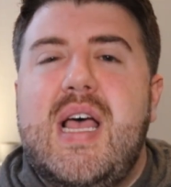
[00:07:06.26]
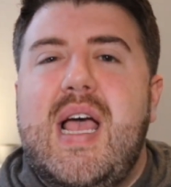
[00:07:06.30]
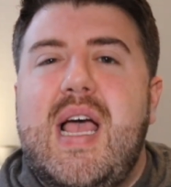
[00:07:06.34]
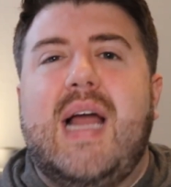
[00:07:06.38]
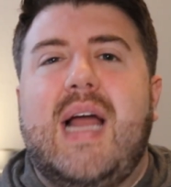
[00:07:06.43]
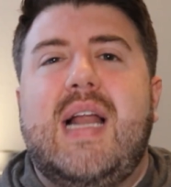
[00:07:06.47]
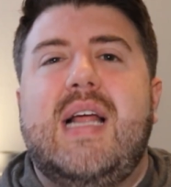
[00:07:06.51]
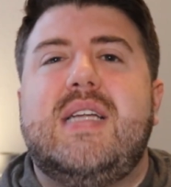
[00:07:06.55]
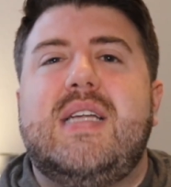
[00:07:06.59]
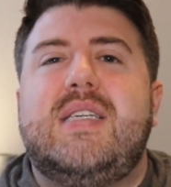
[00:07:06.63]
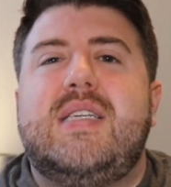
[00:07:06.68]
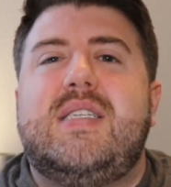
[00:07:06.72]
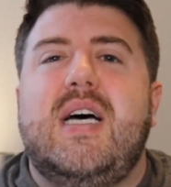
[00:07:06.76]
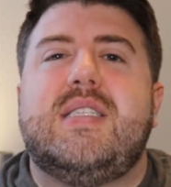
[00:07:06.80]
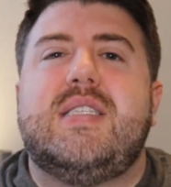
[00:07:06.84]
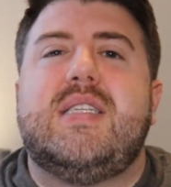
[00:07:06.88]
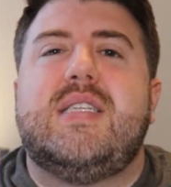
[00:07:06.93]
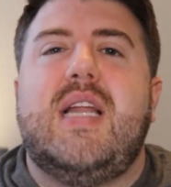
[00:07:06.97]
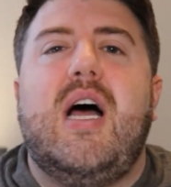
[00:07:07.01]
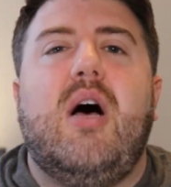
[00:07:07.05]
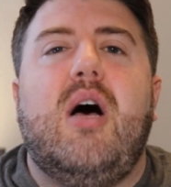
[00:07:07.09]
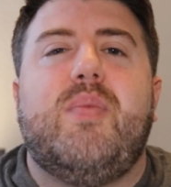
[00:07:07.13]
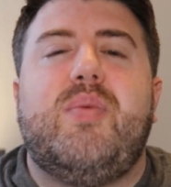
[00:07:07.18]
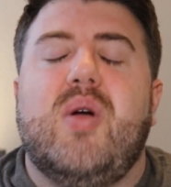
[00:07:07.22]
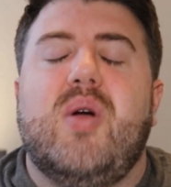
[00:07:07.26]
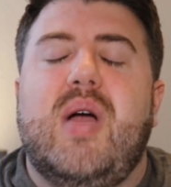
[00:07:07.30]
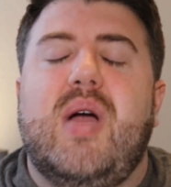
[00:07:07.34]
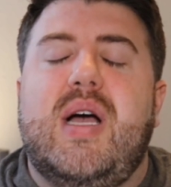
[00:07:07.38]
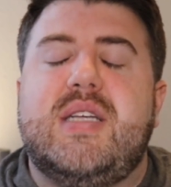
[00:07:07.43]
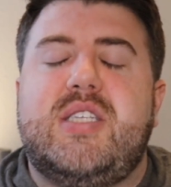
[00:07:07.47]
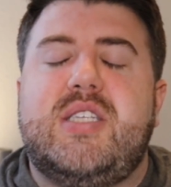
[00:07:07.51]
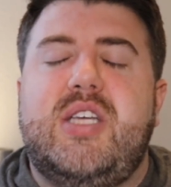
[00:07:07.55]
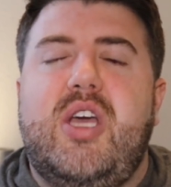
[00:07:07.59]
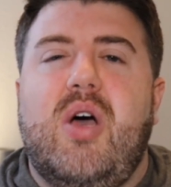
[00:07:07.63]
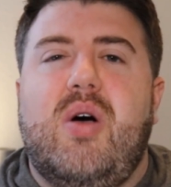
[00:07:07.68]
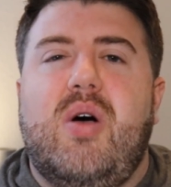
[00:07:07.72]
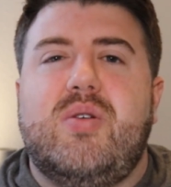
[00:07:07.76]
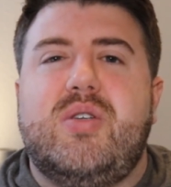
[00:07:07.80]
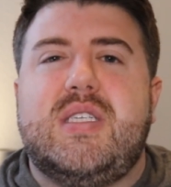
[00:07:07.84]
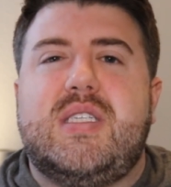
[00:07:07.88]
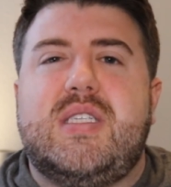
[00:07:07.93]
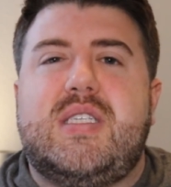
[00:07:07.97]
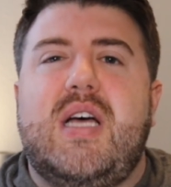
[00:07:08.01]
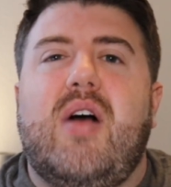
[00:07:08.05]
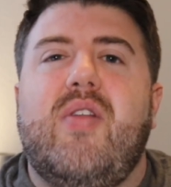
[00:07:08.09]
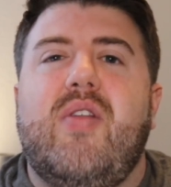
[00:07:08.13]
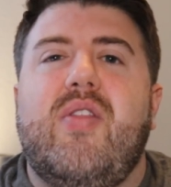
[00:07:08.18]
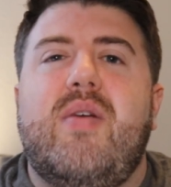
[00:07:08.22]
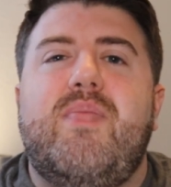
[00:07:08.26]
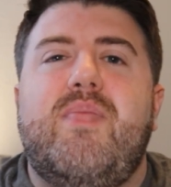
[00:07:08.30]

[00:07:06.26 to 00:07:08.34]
and it doesn't help your SEO. Just tell them